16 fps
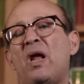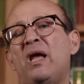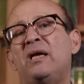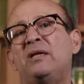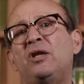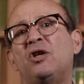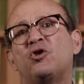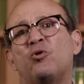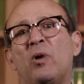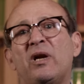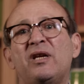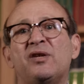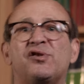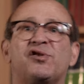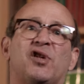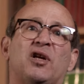In the
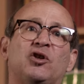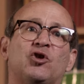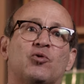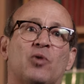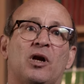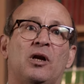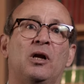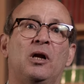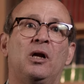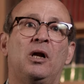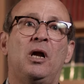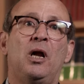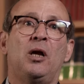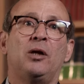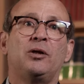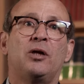20th century,
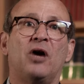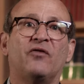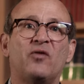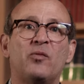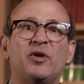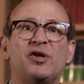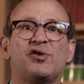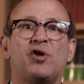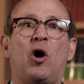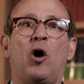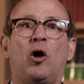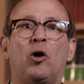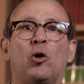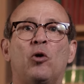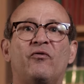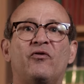Governments
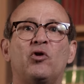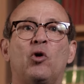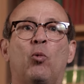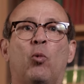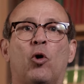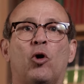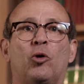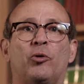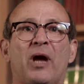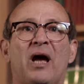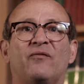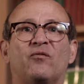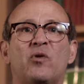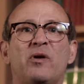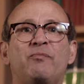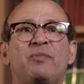all over the world
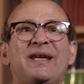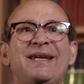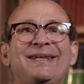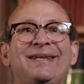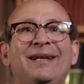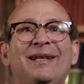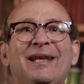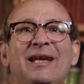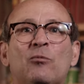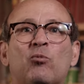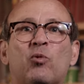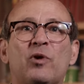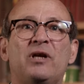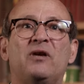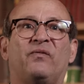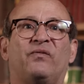have repeatedly
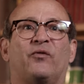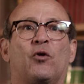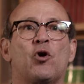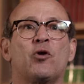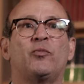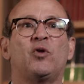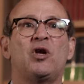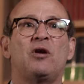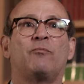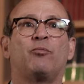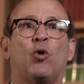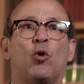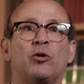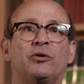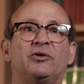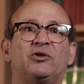reaffirmed the
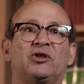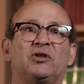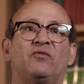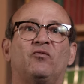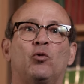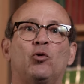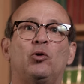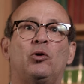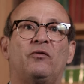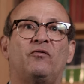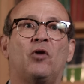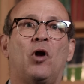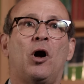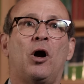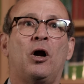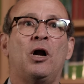importance of rule of
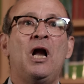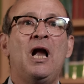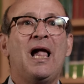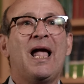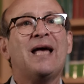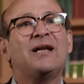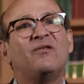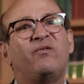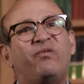law and of